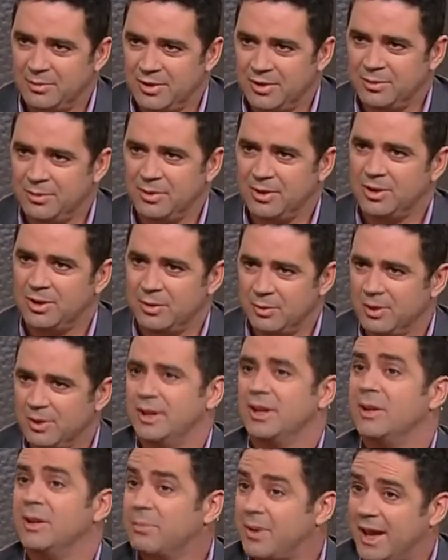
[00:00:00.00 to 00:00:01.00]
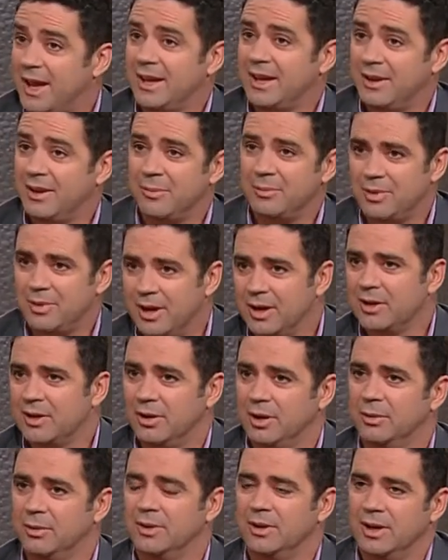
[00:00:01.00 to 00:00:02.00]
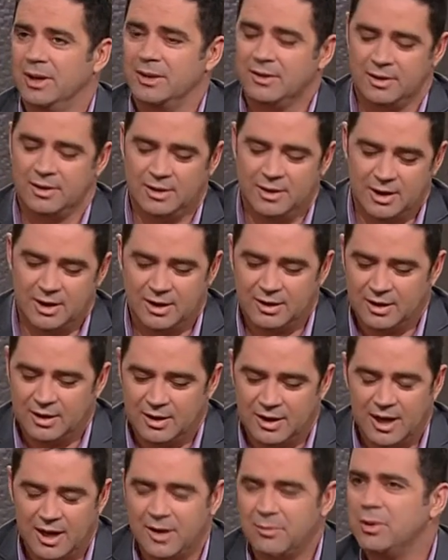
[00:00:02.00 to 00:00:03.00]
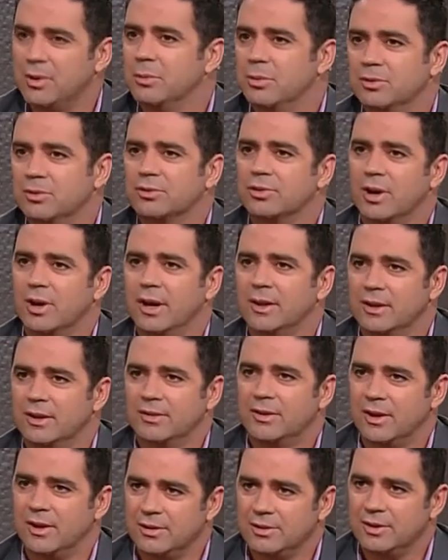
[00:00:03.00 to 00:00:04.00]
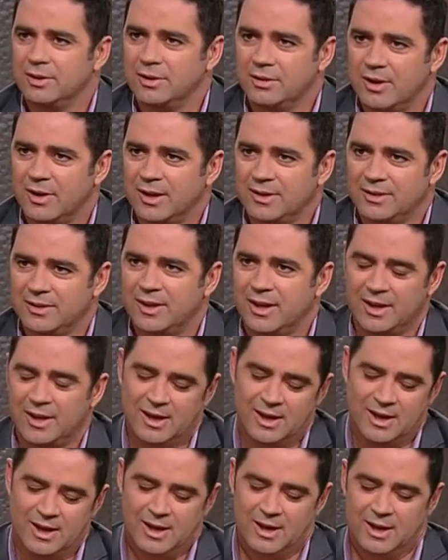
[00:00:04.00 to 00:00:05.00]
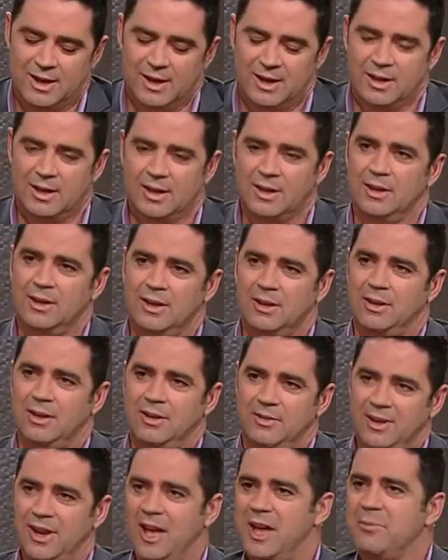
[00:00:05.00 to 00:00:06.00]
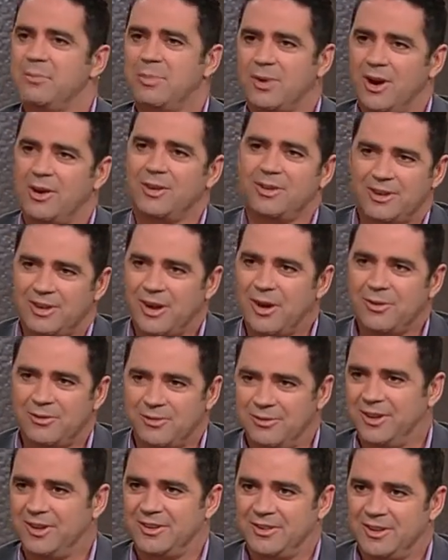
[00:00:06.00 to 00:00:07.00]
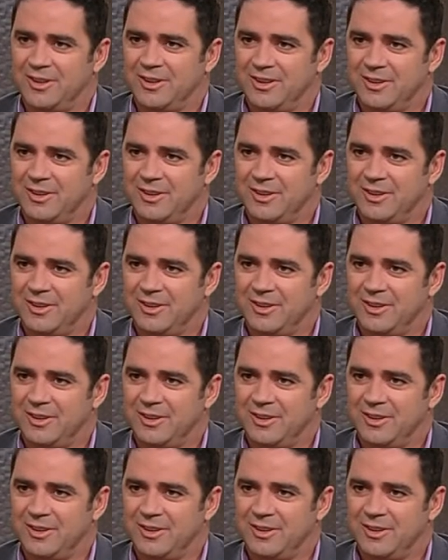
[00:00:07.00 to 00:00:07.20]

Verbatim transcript: Brisbane and you wanted to get back here and play at Collingwood, and it's an, an admirable trait that's held you in great stead. If it ain't broke, don't fix it.